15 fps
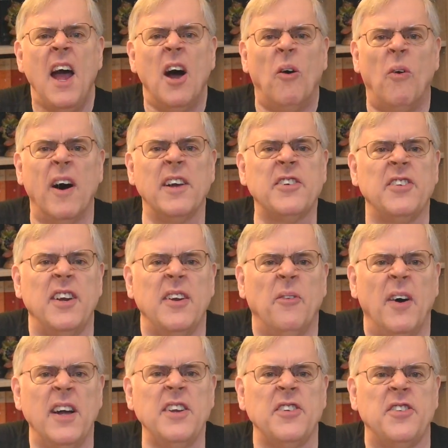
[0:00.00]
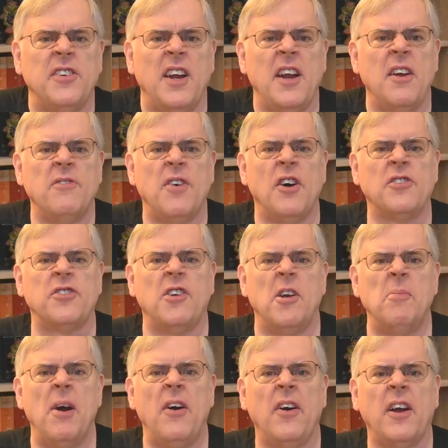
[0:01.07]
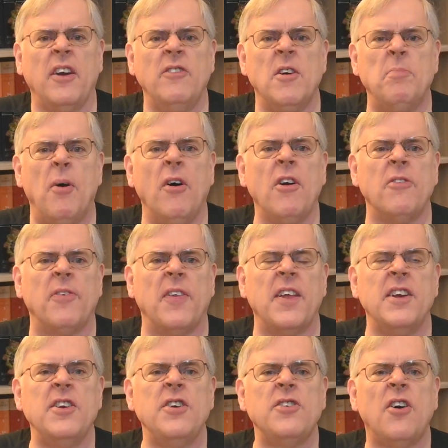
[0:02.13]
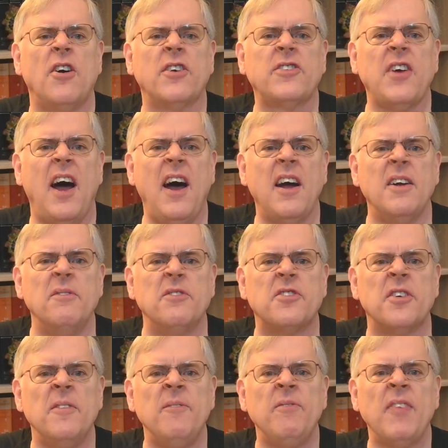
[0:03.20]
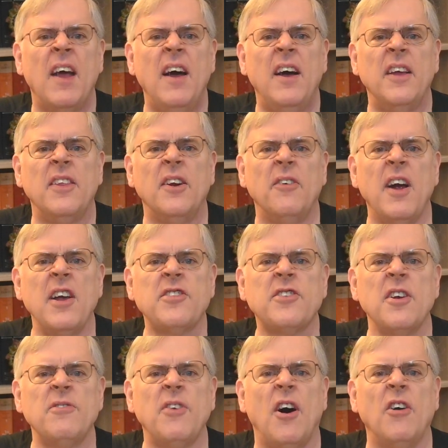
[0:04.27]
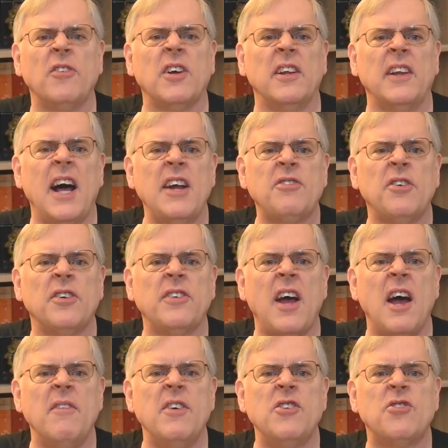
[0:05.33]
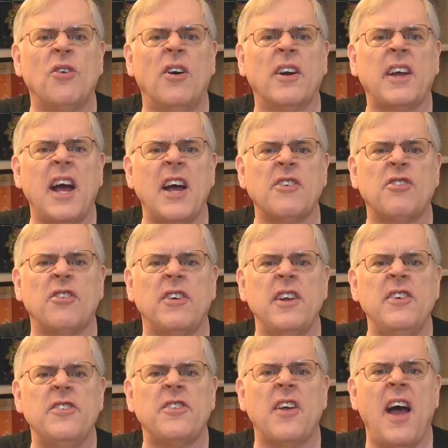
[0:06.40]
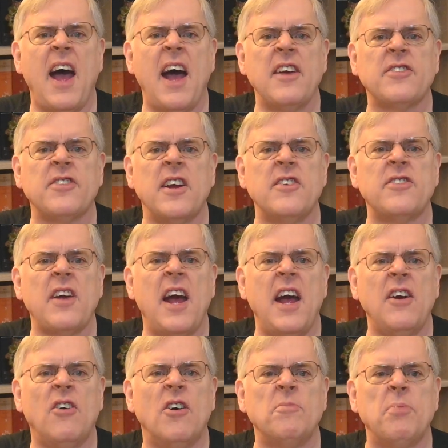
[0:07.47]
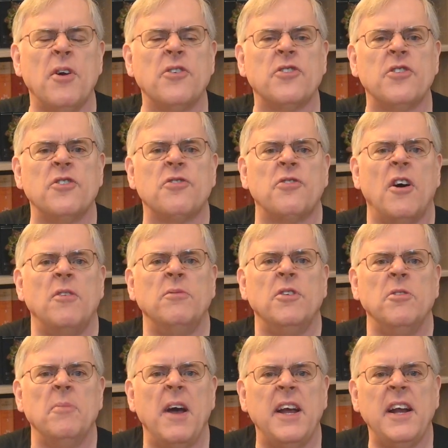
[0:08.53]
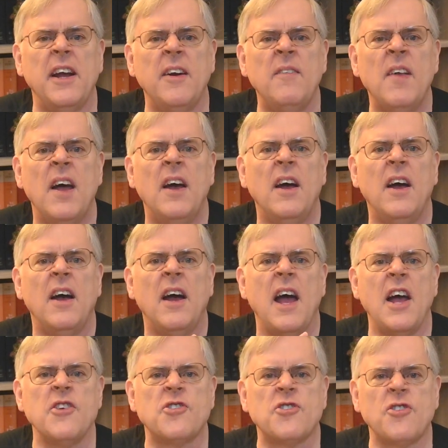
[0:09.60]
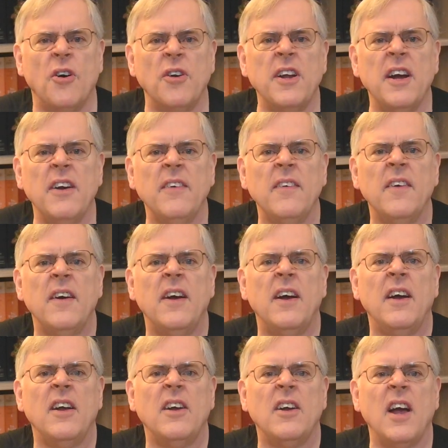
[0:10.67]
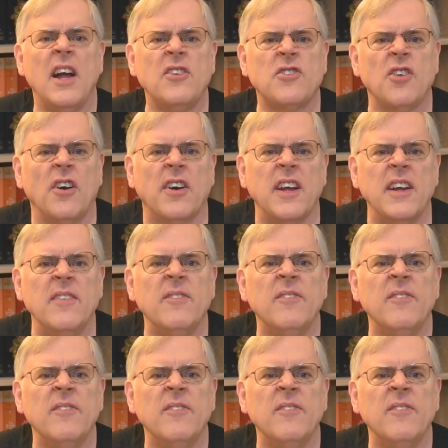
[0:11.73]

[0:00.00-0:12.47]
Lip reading: One incident involves an American reporter from the New York Times. The rest involve collateral damage or casualties to assets and or persons from Romania, Estonia, and Turkey.